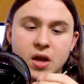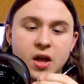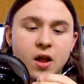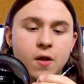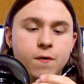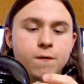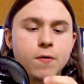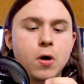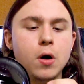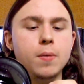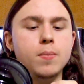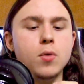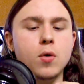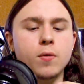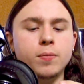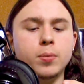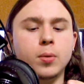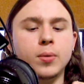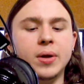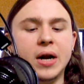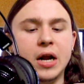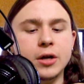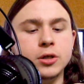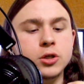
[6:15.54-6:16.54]
It's very
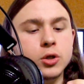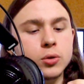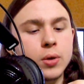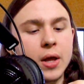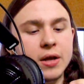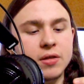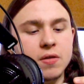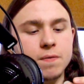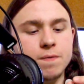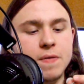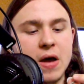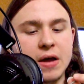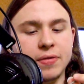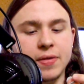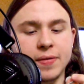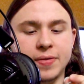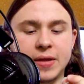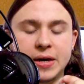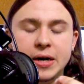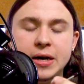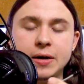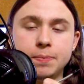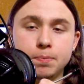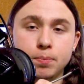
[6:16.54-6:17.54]
movable, and I do like the fact that
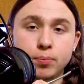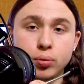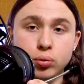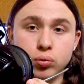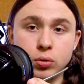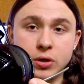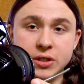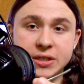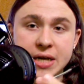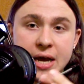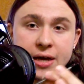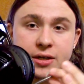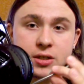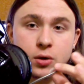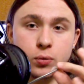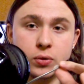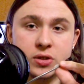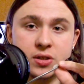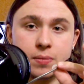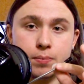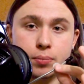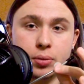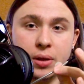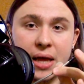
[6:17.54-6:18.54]
they did protect it
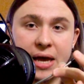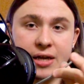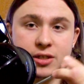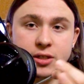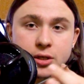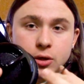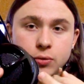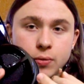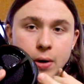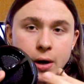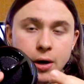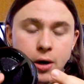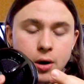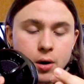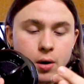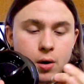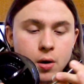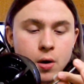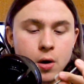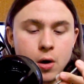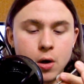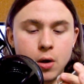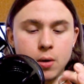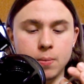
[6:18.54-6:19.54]
with some plastic right
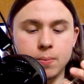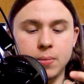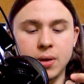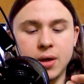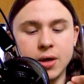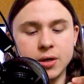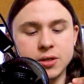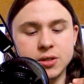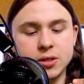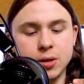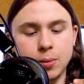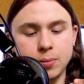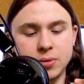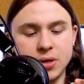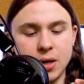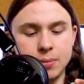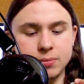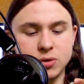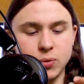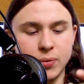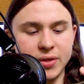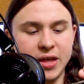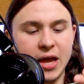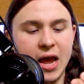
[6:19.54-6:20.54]
here, because
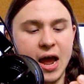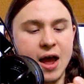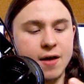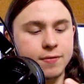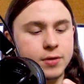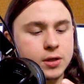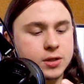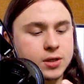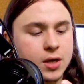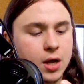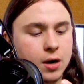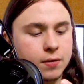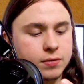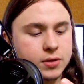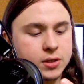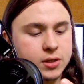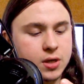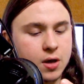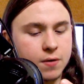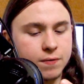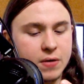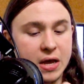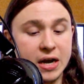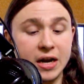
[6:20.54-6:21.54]
sometimes when they have this kind of
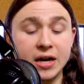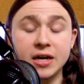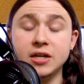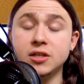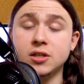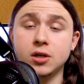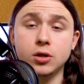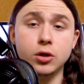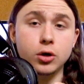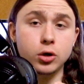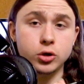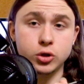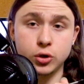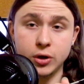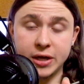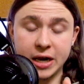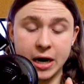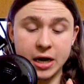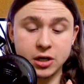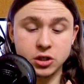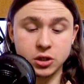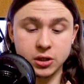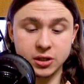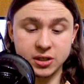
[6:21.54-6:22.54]
stuff, and it is clear so you
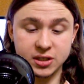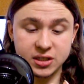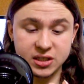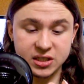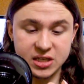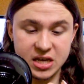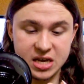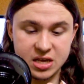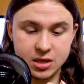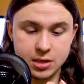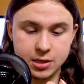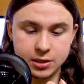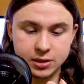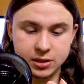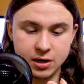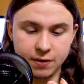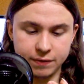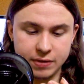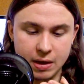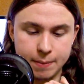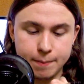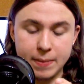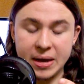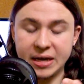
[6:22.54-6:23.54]
can actually see the
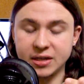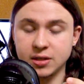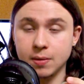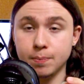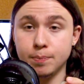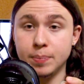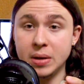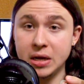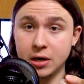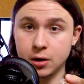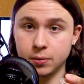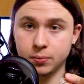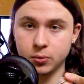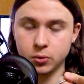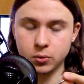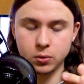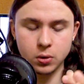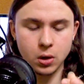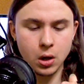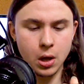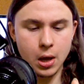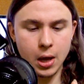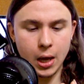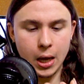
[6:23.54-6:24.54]
stuff that makes it bendable,